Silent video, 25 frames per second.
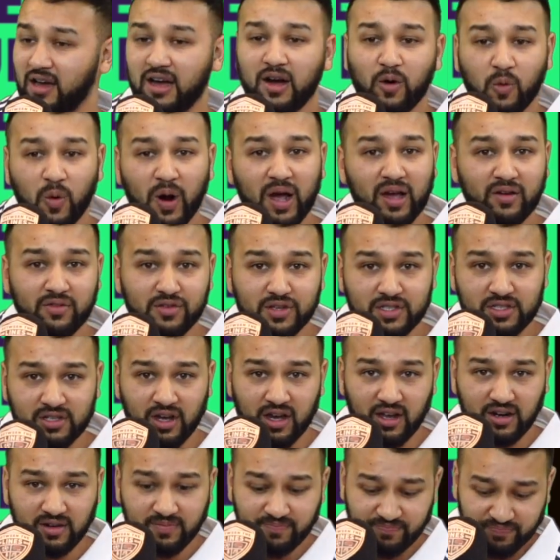Whatever,
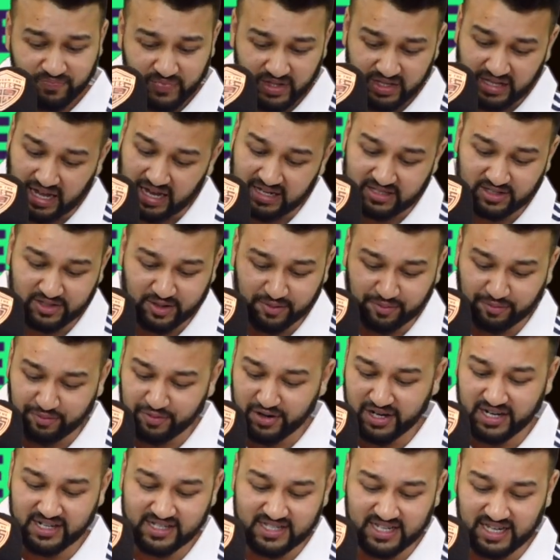son. That's the
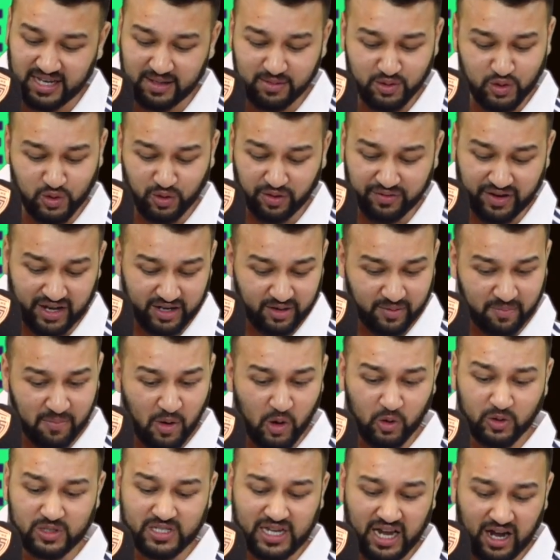3 teams who have had the
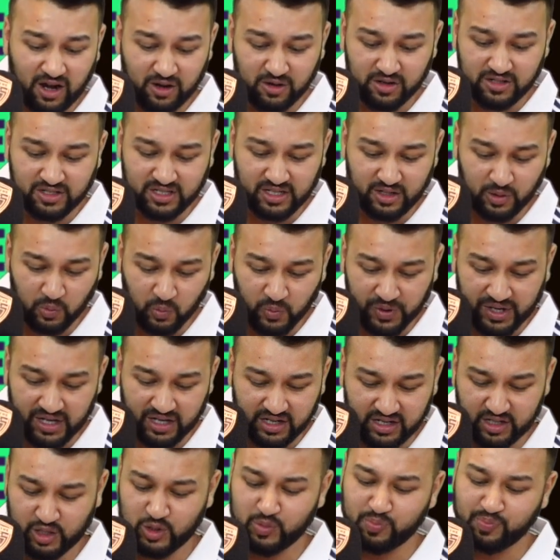most howlers in the
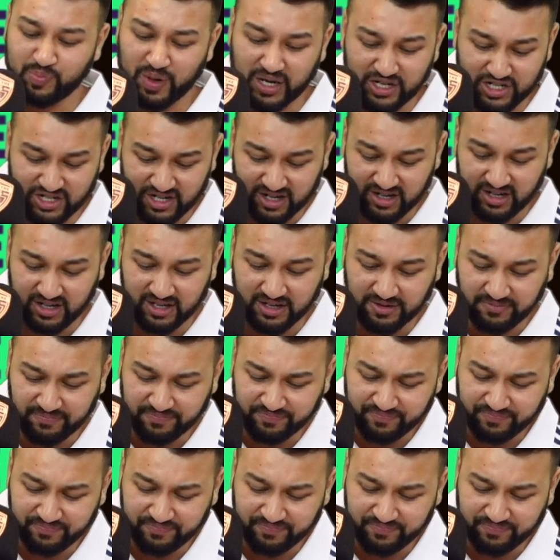week, especially.